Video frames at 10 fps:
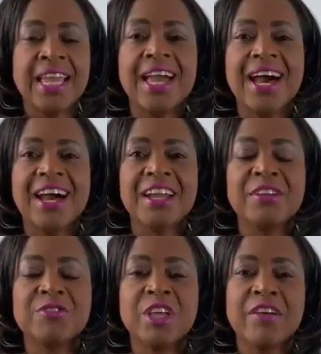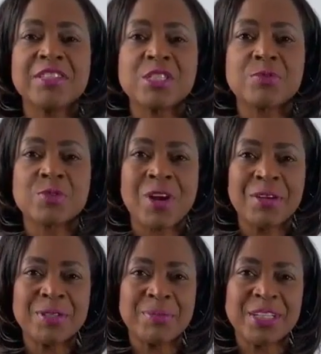Hi, if you haven't
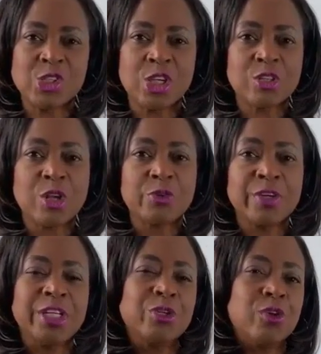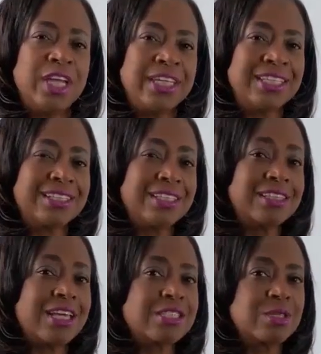subscribed to my channel already, go ahead and
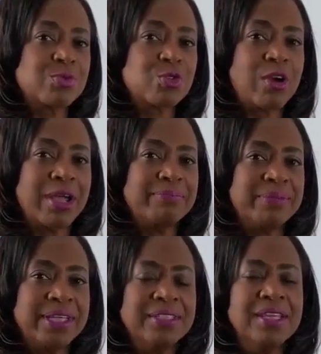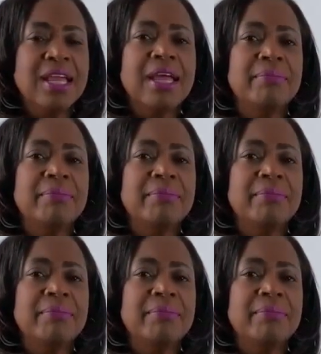click that subscribe button.